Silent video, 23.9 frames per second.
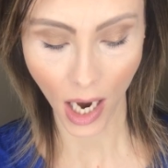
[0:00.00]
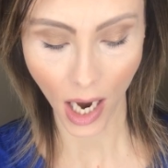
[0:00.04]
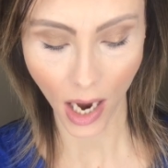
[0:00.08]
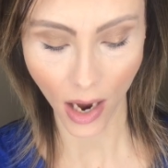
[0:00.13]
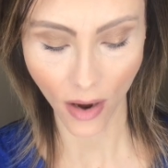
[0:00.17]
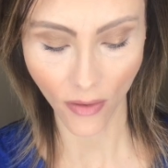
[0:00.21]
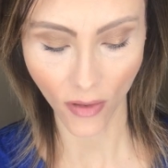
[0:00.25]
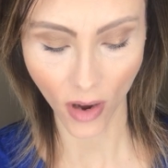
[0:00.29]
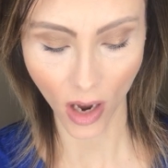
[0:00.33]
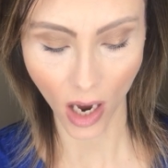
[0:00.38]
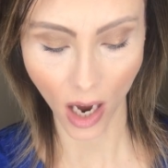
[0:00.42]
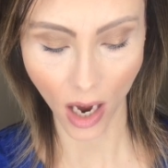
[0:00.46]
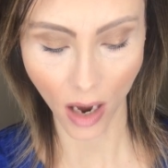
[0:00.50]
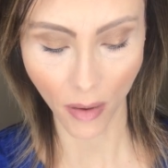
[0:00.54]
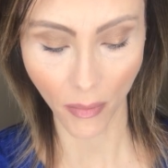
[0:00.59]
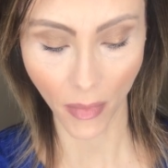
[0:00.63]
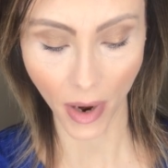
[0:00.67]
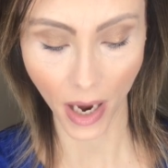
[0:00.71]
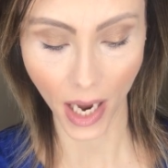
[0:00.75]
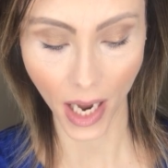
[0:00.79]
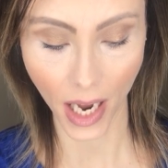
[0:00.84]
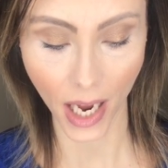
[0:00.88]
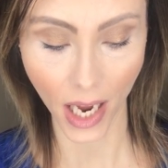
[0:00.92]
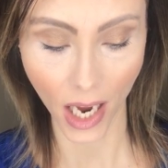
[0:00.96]
I've got
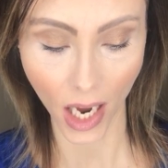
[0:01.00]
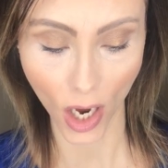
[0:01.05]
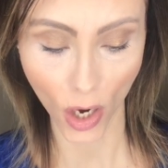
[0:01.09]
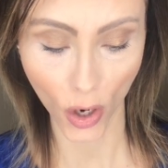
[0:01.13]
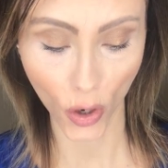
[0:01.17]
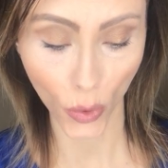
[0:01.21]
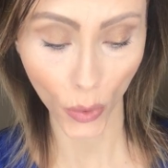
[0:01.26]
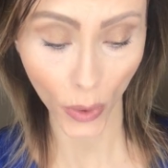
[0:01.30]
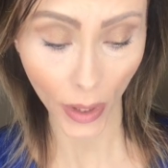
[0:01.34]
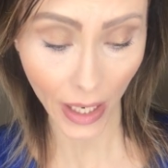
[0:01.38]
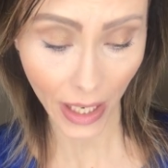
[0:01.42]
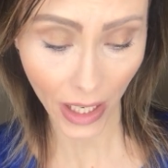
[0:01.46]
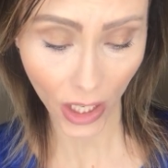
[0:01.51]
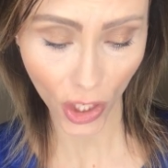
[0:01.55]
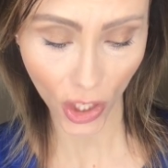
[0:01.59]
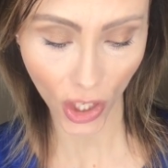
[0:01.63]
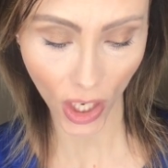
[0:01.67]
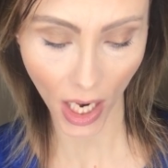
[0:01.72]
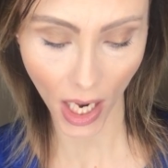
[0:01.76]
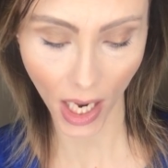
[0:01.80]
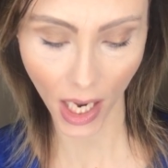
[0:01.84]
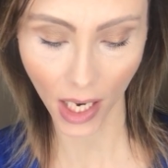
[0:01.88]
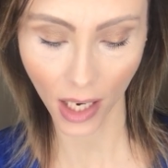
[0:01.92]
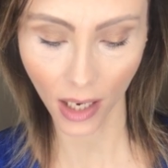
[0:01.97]
my crease
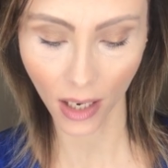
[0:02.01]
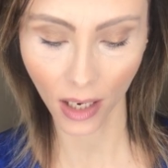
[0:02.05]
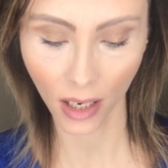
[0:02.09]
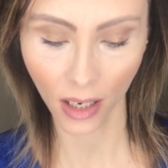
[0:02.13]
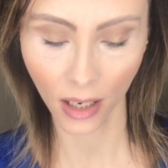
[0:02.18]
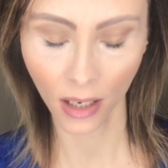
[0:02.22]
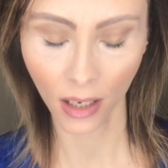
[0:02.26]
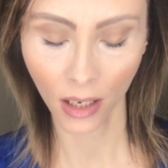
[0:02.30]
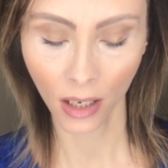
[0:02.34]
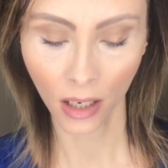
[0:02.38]
shade,